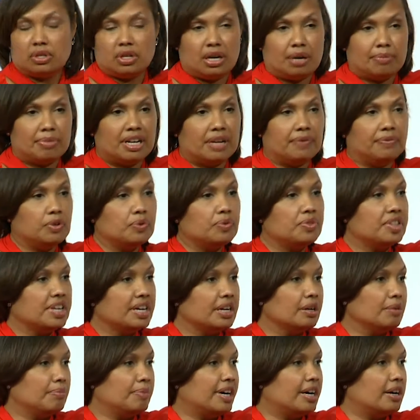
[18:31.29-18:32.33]
I mean, if you
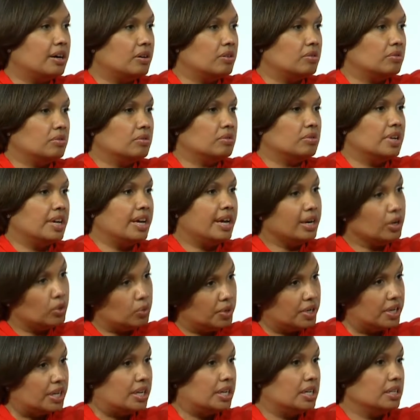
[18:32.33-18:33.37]
think about
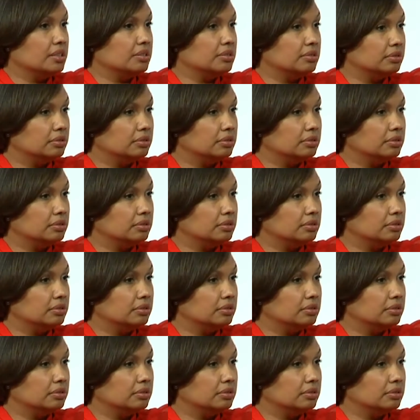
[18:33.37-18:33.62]
equity